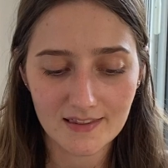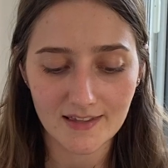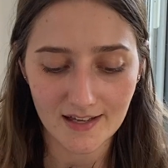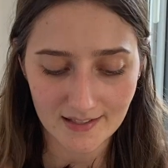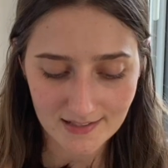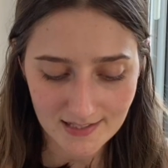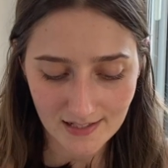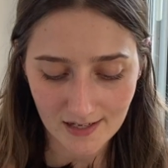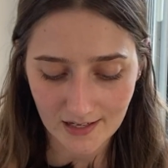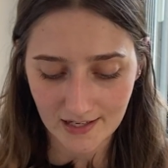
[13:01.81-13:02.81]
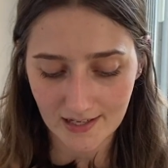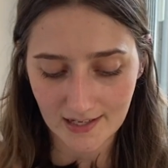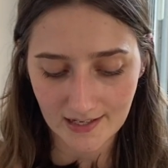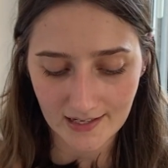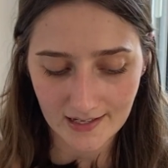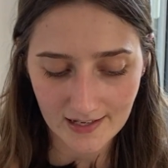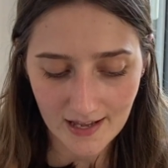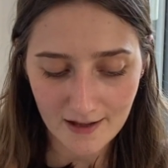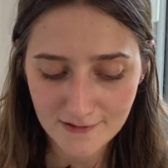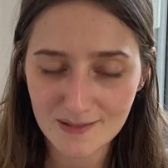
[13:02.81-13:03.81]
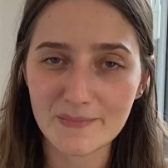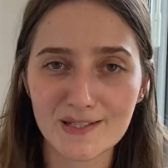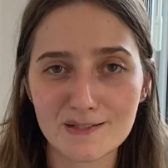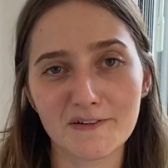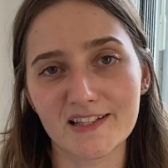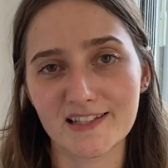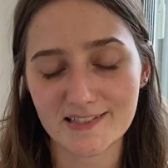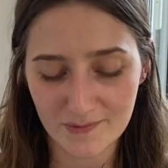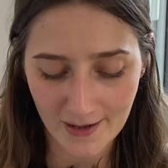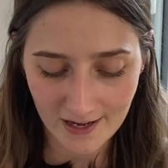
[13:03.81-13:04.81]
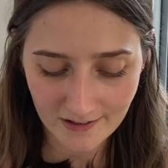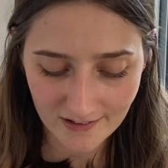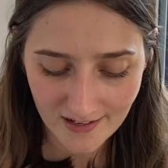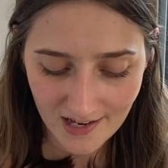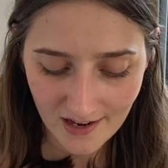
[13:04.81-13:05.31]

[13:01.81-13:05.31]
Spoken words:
that I have some mixed feelings about.